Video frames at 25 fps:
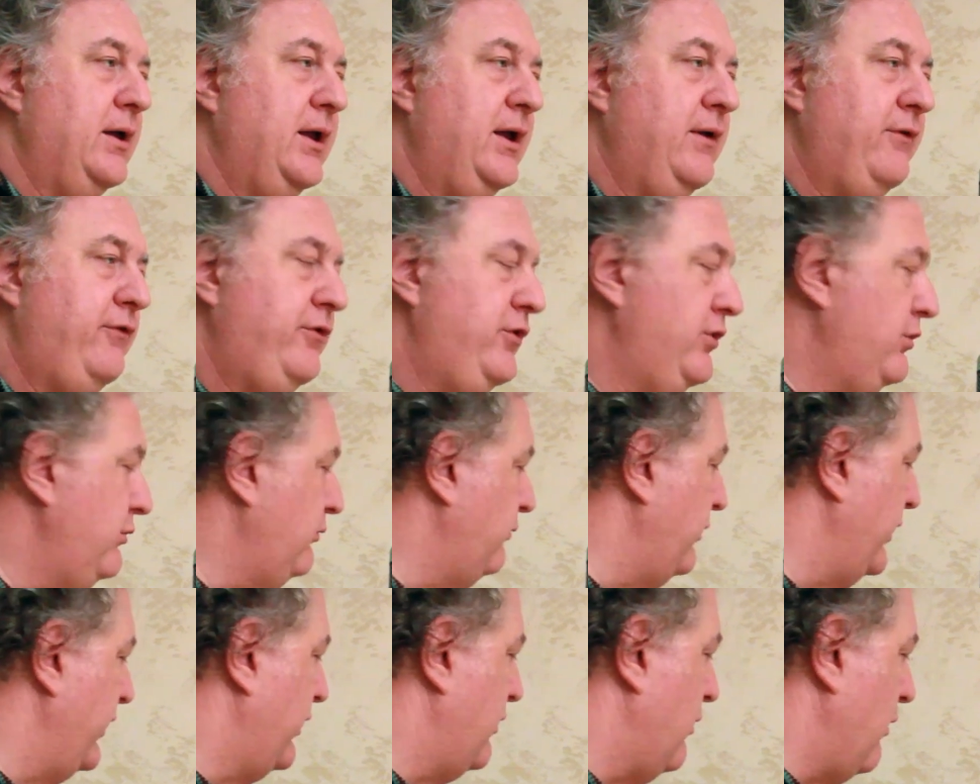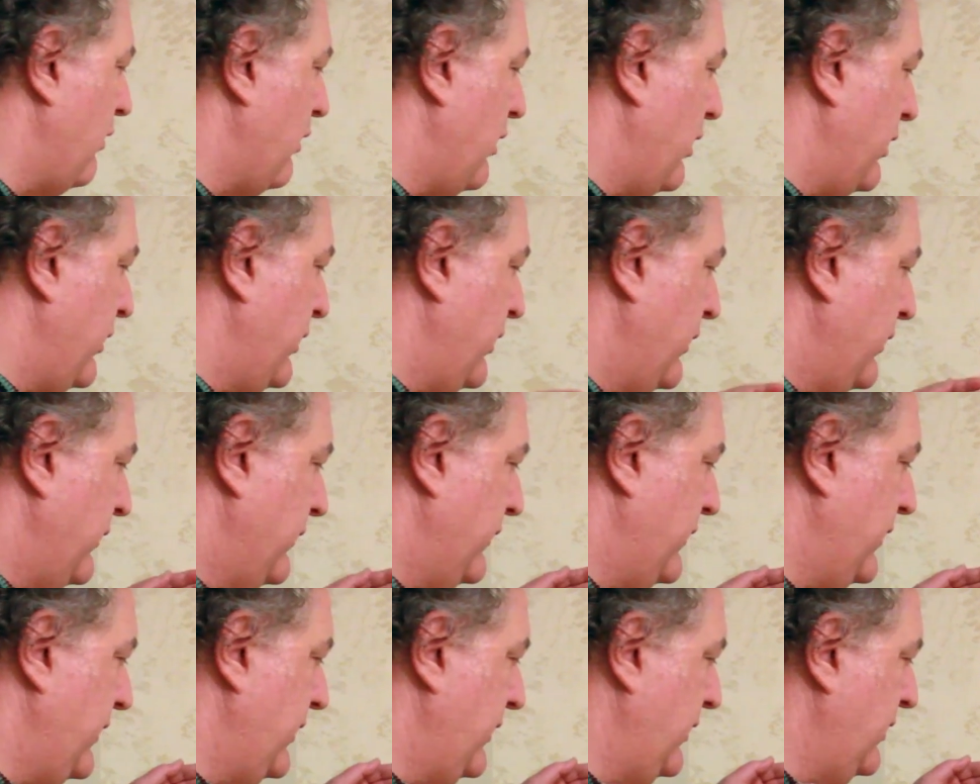If you record
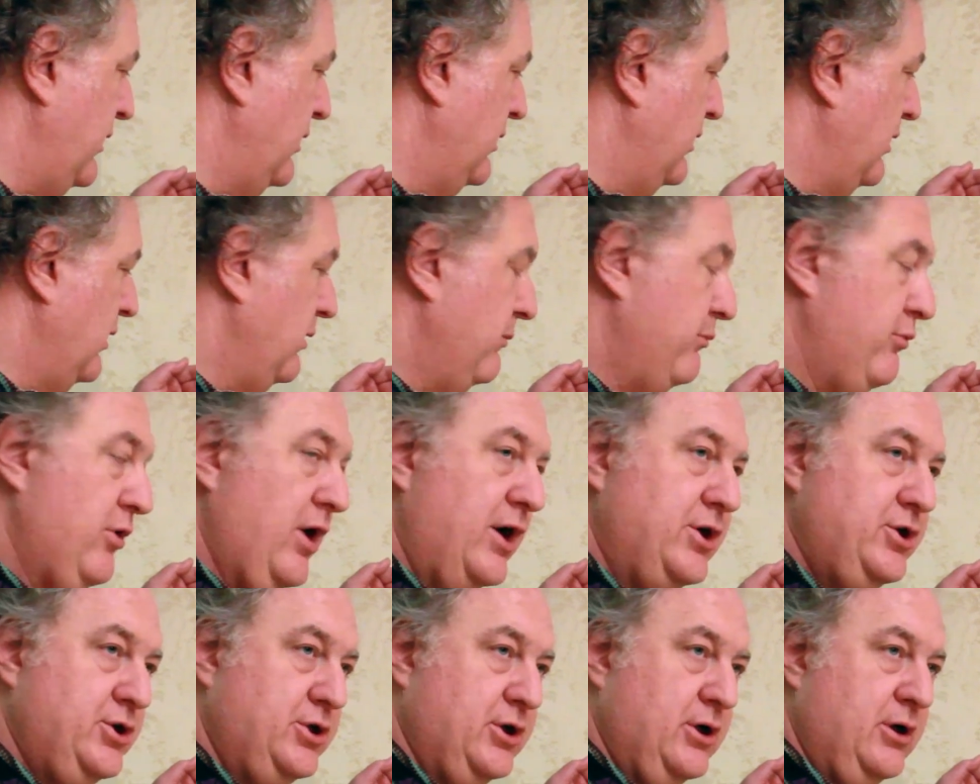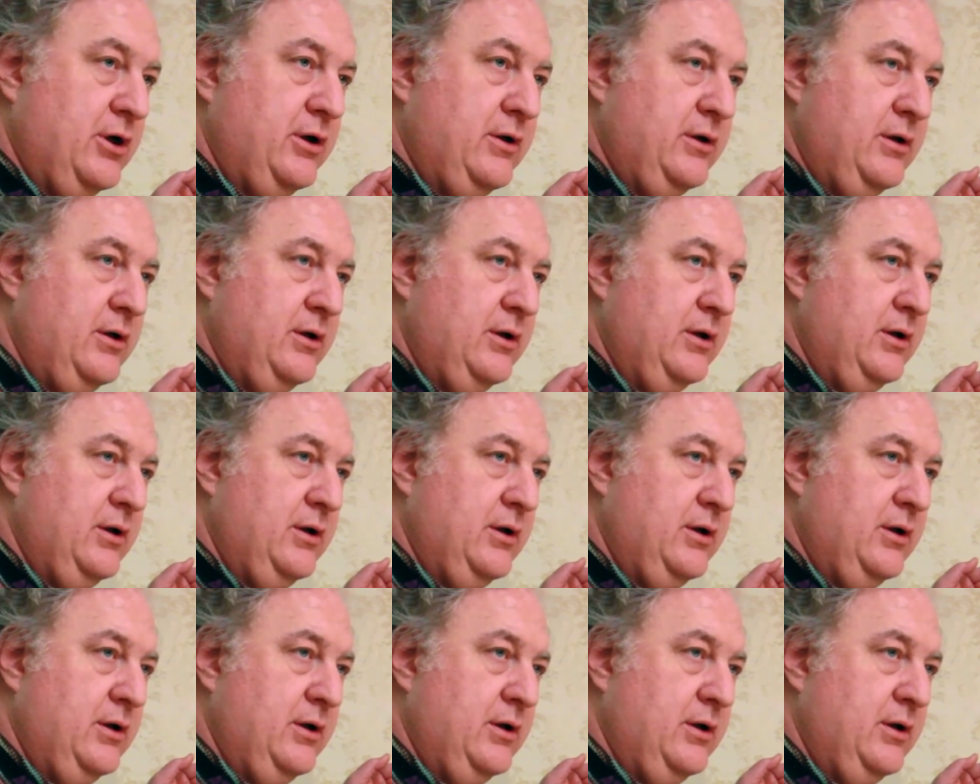the pressure